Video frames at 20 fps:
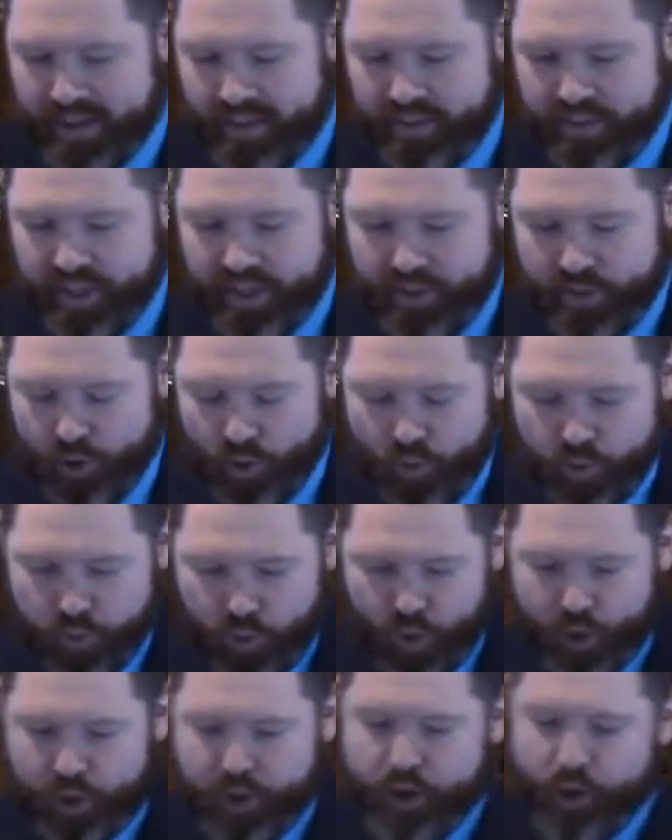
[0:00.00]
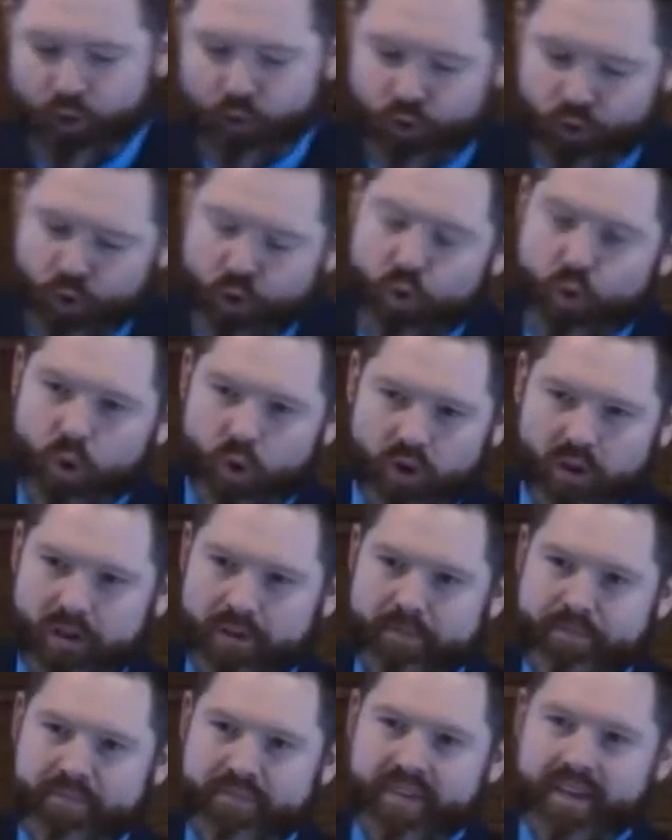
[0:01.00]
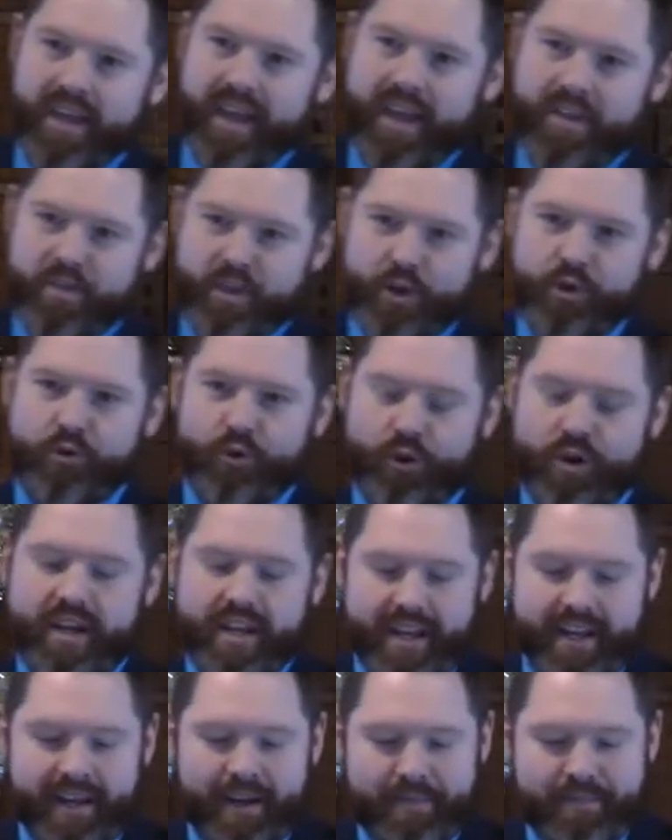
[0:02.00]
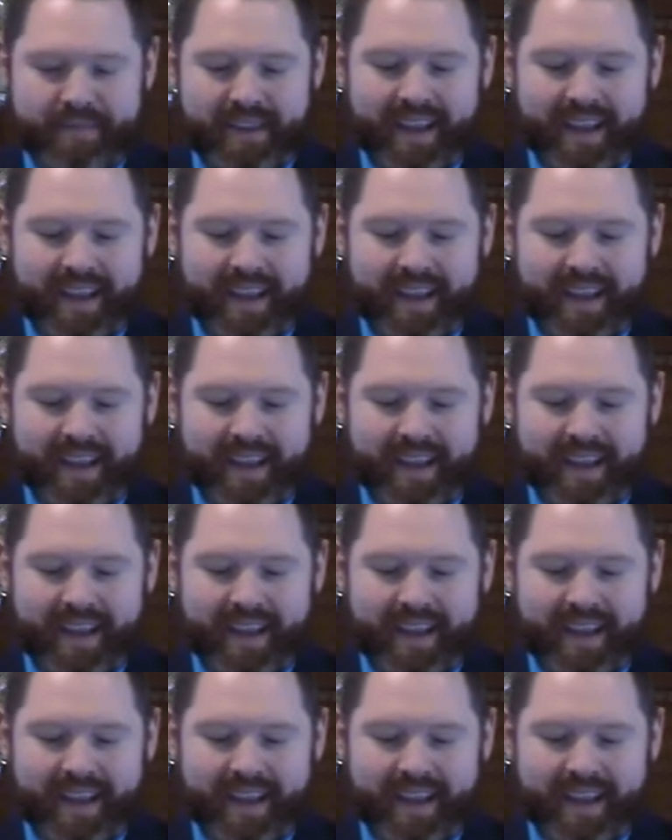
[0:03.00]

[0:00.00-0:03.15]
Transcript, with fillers: The, the word rule in the Greek,